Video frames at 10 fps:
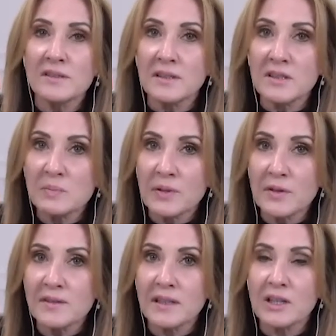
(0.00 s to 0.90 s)
an
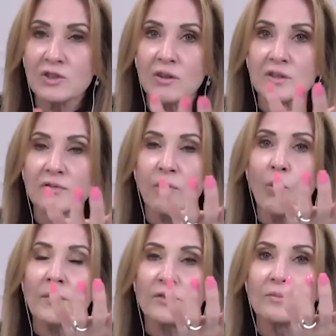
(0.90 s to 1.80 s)
experience that I
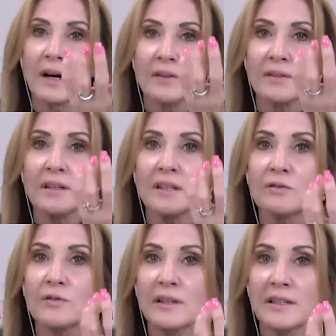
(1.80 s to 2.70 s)
transformed through my thinking,
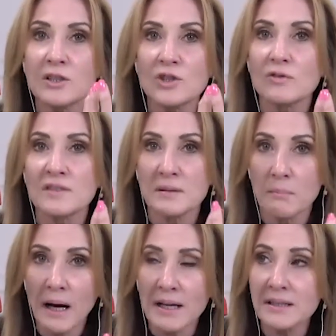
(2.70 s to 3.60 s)
feeling, choosing
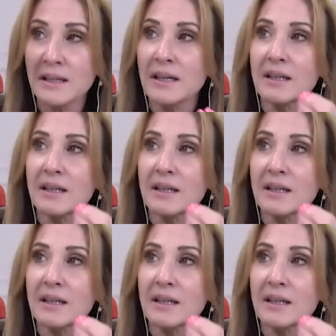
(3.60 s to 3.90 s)
mind